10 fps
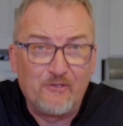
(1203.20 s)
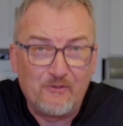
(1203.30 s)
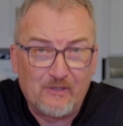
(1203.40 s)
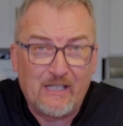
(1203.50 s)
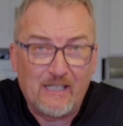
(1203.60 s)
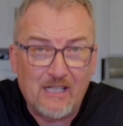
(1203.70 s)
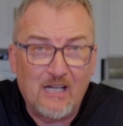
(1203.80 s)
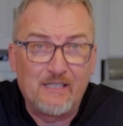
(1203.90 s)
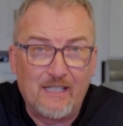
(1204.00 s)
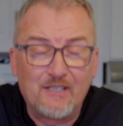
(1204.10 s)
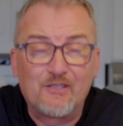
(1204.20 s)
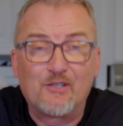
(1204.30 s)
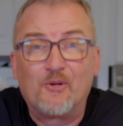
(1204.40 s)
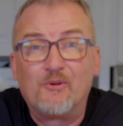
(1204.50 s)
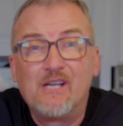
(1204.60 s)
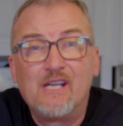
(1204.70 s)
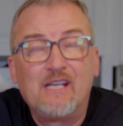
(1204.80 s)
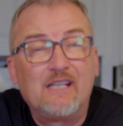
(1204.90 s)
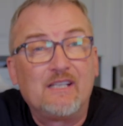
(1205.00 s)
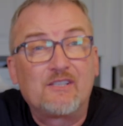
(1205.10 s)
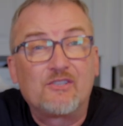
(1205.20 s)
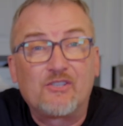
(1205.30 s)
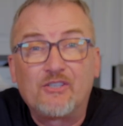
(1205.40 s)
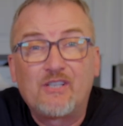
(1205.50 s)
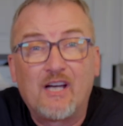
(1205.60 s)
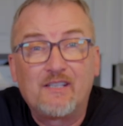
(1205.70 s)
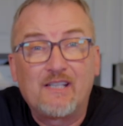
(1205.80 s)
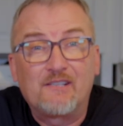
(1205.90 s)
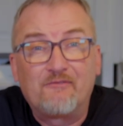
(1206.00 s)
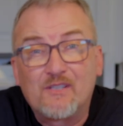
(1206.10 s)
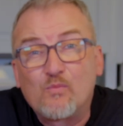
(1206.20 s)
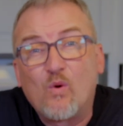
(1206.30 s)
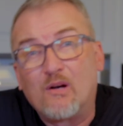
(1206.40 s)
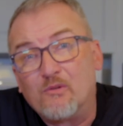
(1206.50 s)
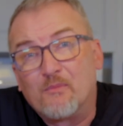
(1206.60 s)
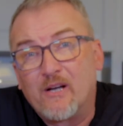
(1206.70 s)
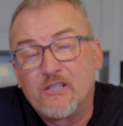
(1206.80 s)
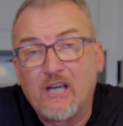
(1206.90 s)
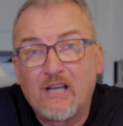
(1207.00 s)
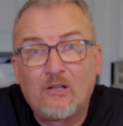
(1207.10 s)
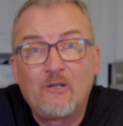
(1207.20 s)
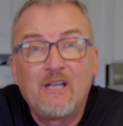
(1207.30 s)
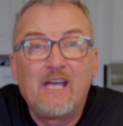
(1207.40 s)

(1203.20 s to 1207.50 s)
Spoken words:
Newfoundland content. So this is a good contest. It fits well with my channel,